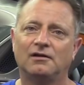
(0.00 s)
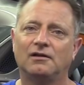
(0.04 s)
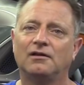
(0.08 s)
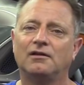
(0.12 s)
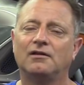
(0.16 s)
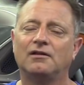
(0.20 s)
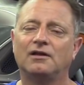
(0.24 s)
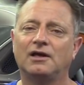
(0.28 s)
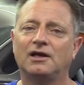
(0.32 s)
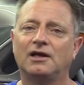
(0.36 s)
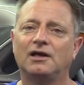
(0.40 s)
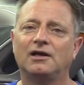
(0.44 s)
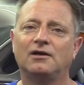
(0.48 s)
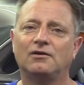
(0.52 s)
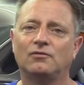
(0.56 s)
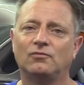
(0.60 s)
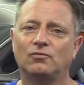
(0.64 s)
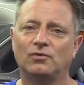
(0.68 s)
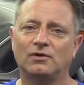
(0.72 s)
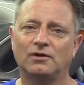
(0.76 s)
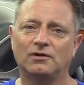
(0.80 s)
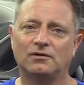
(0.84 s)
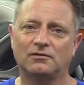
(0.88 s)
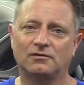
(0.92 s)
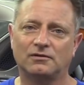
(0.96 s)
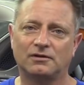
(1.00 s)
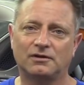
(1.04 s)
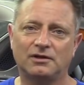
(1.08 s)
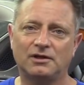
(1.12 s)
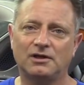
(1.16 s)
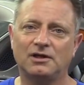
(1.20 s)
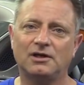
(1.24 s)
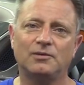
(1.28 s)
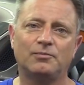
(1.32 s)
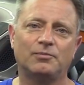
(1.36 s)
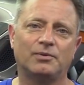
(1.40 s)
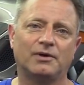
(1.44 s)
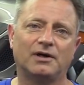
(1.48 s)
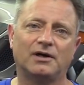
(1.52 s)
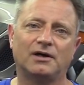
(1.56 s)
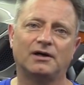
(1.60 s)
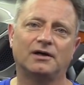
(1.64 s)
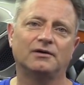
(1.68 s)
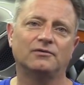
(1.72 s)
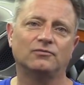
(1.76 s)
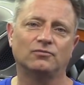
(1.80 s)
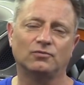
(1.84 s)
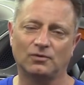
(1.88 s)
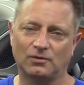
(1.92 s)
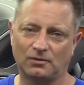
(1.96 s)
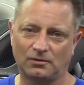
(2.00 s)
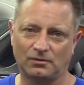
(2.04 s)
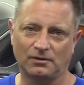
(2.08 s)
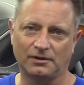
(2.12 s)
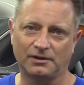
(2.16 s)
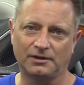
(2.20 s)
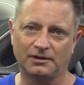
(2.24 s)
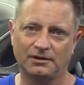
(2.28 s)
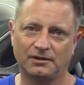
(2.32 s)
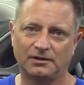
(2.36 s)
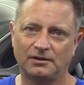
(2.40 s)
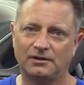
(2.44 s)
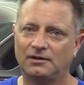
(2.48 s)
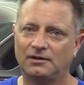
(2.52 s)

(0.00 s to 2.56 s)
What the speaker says: they will keep on rolling.